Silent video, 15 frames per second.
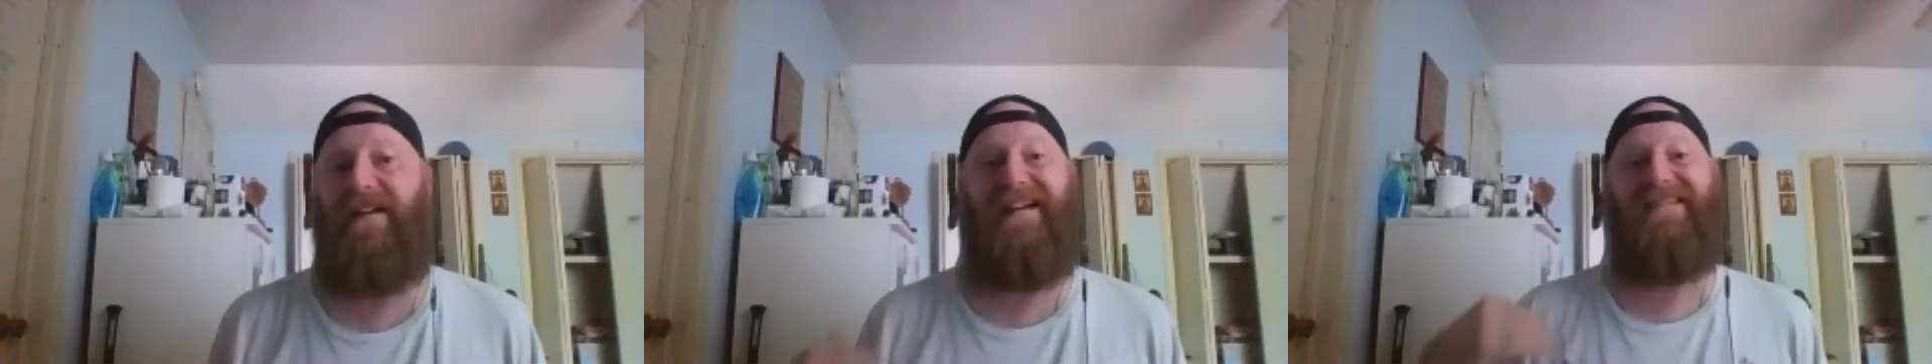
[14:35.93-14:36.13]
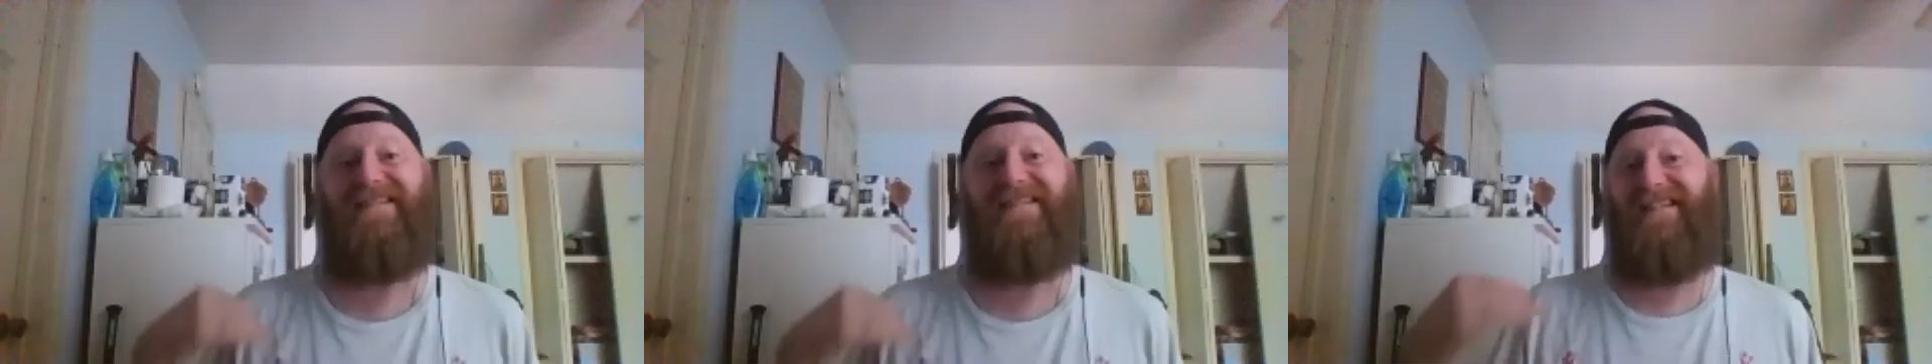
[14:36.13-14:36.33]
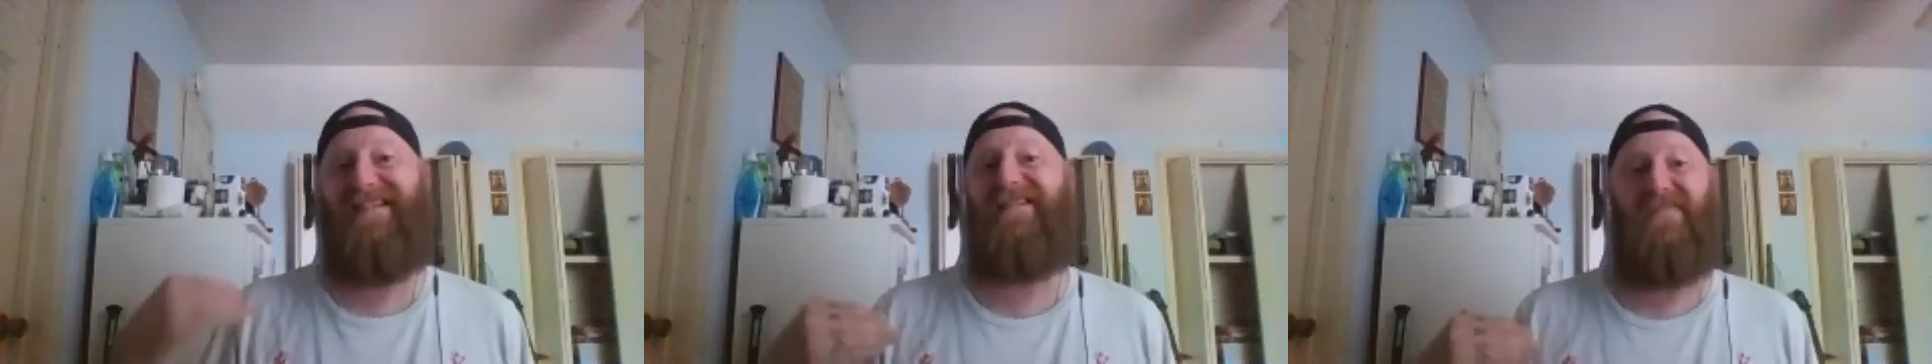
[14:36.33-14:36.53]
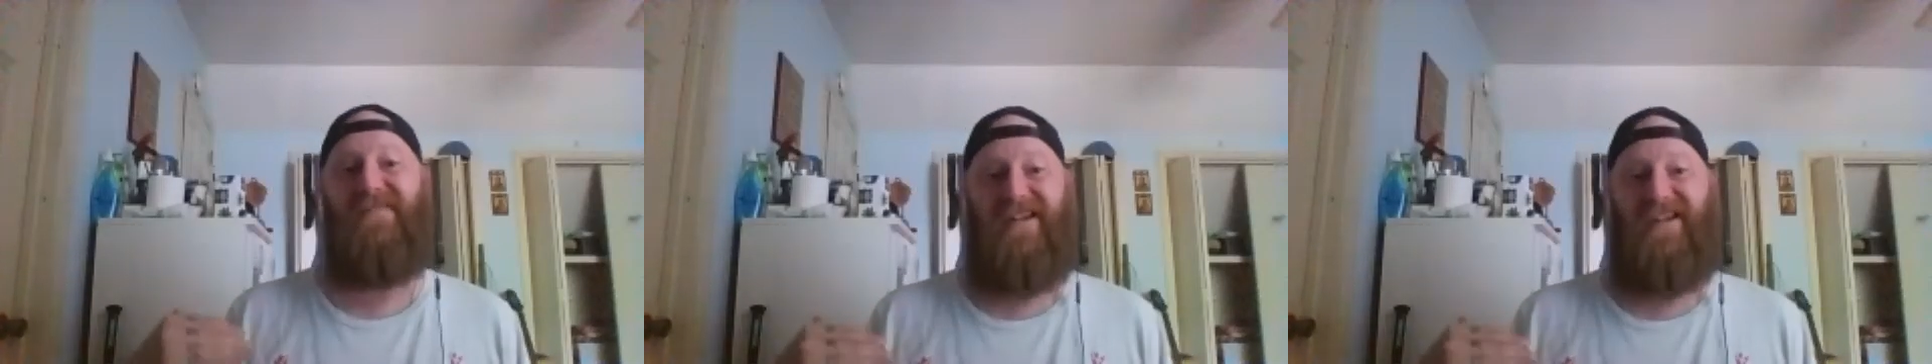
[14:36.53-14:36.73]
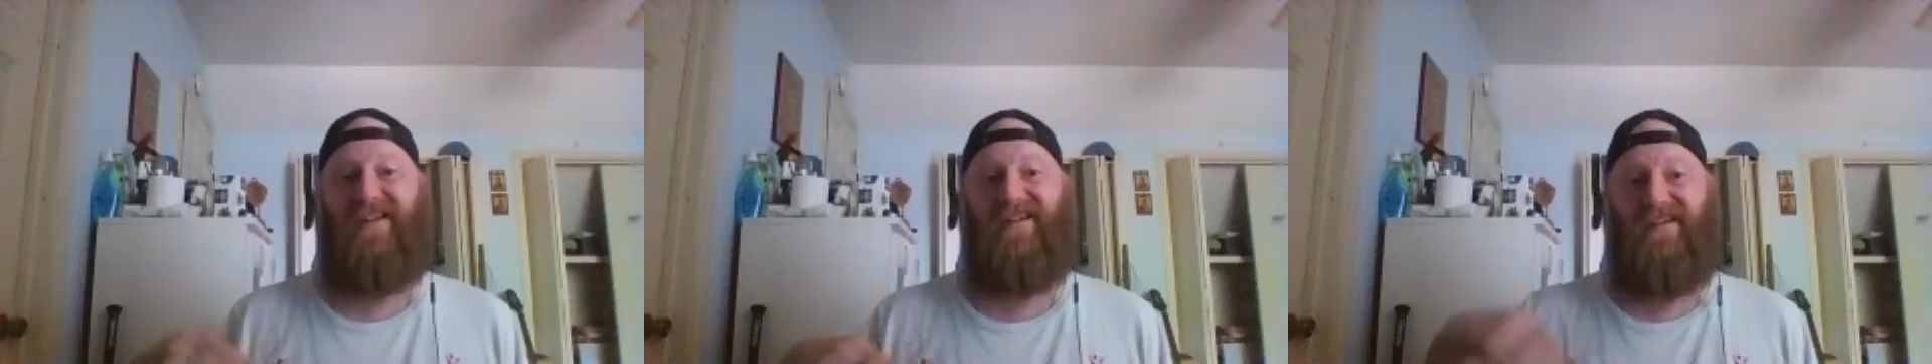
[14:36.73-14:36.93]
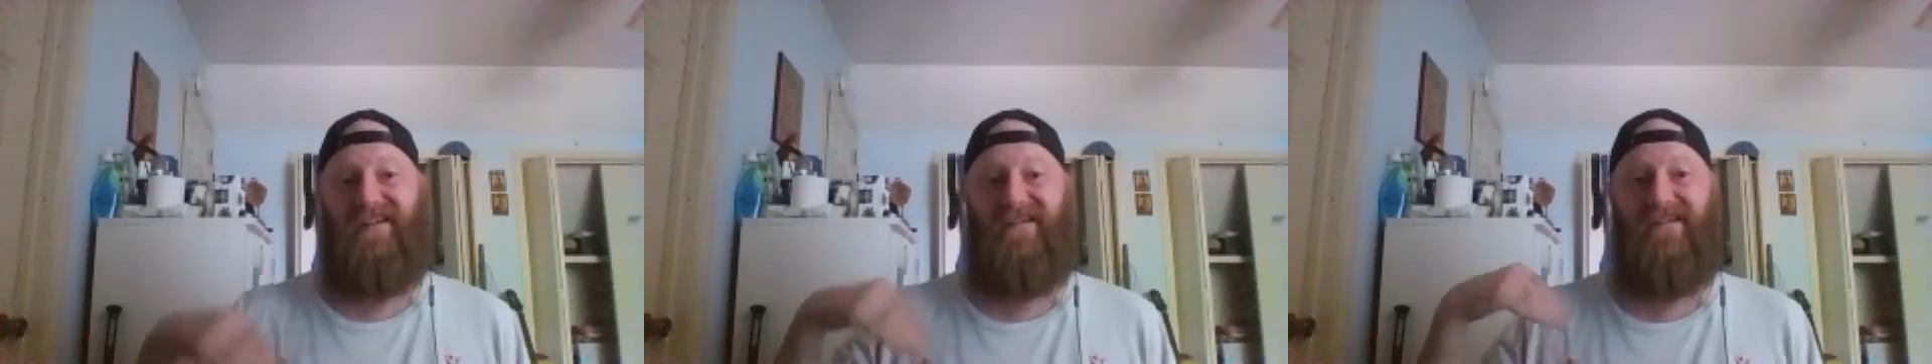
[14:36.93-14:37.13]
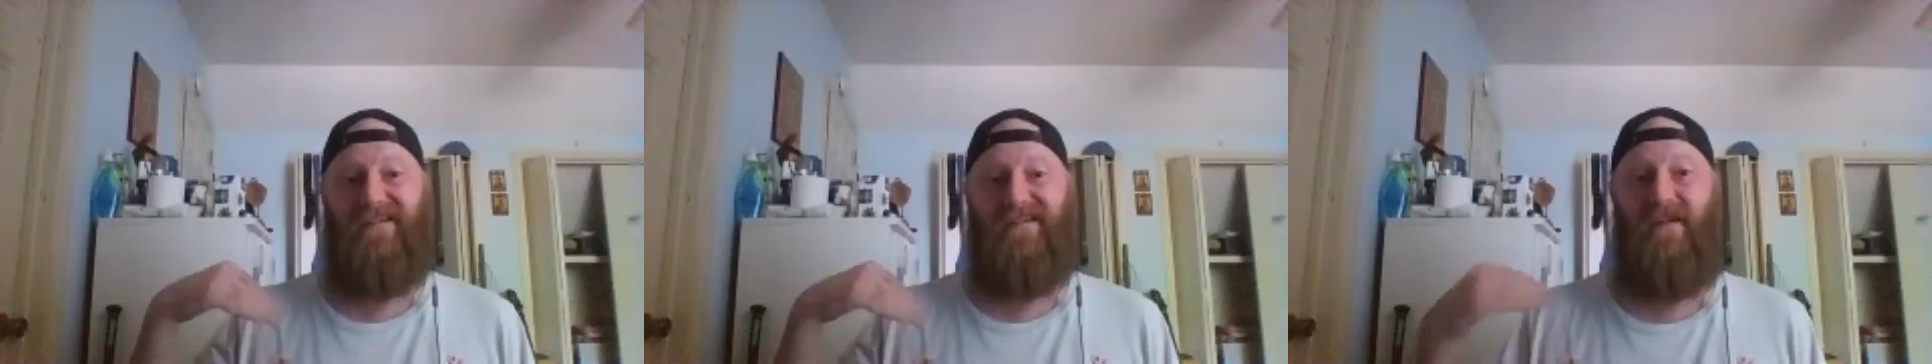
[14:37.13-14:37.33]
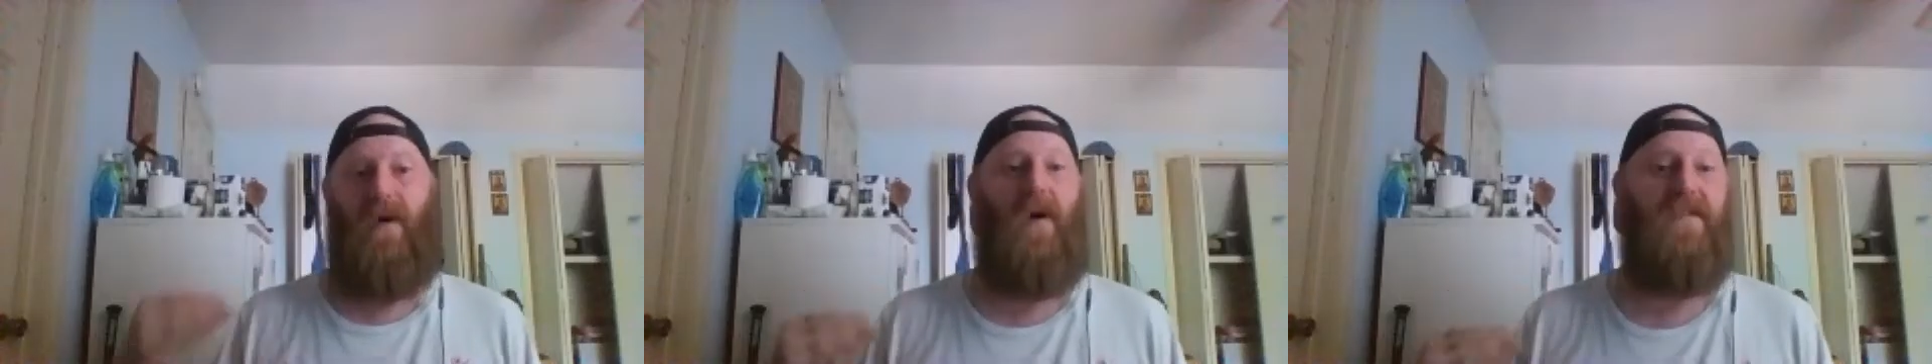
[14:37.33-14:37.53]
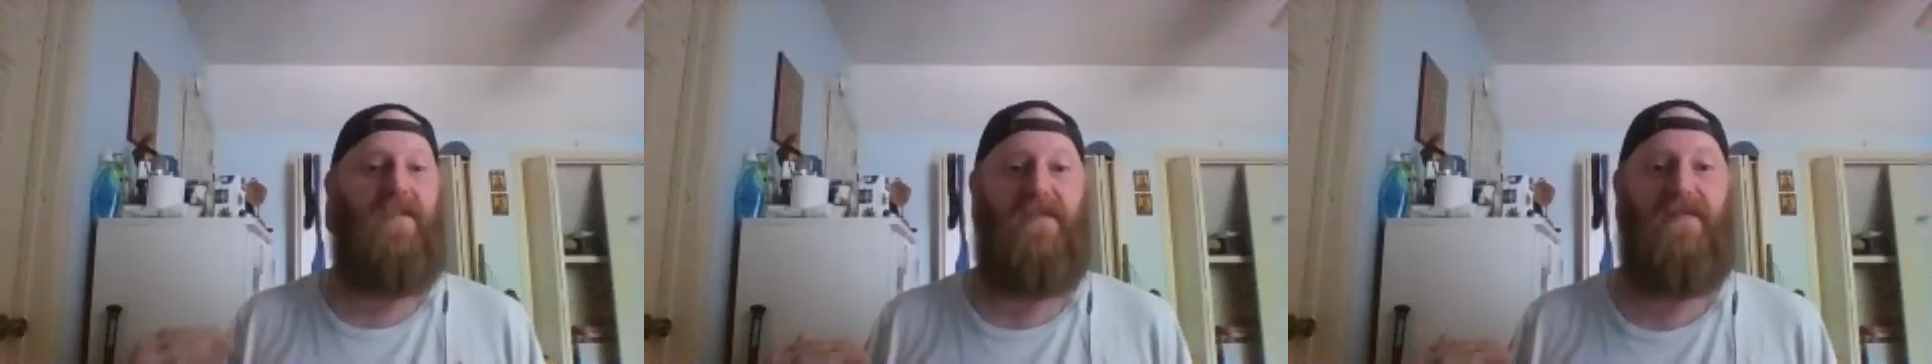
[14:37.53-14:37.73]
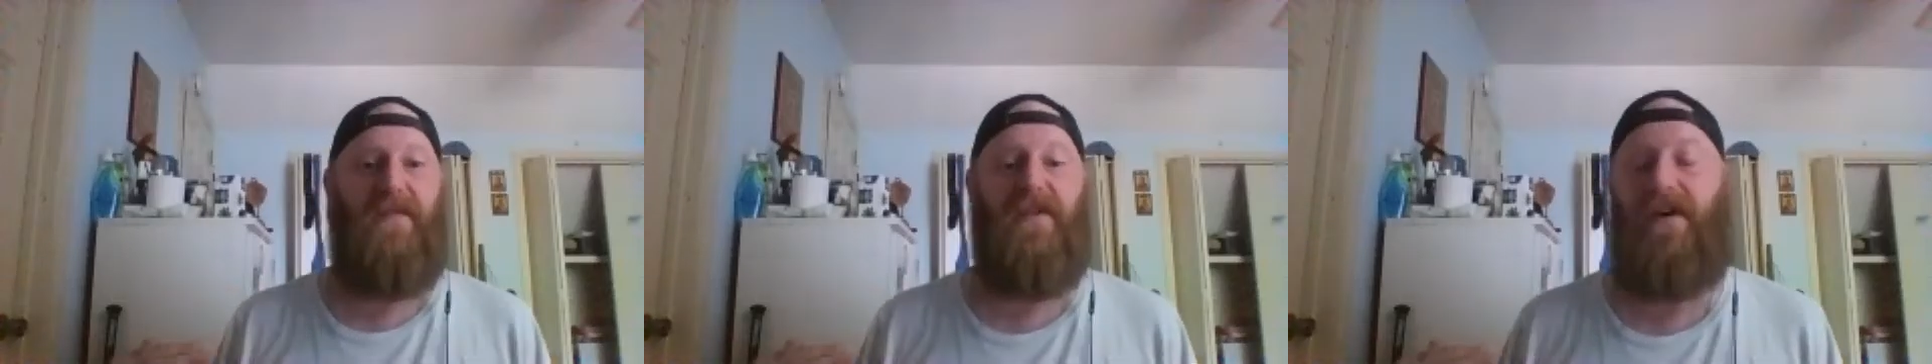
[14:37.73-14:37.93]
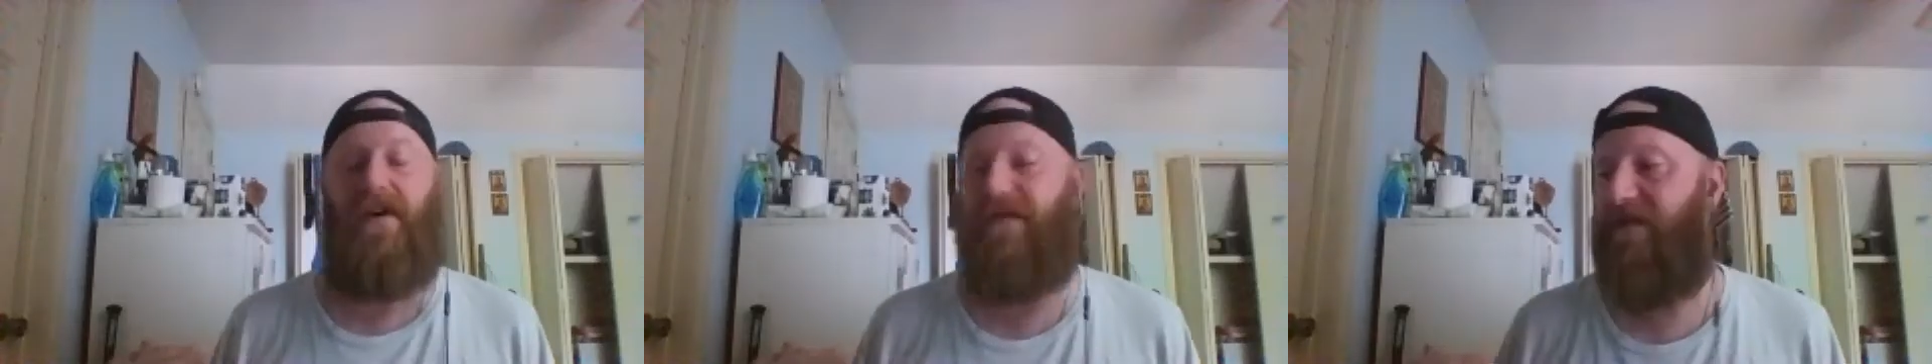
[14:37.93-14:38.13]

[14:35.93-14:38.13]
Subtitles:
and sent me all these books.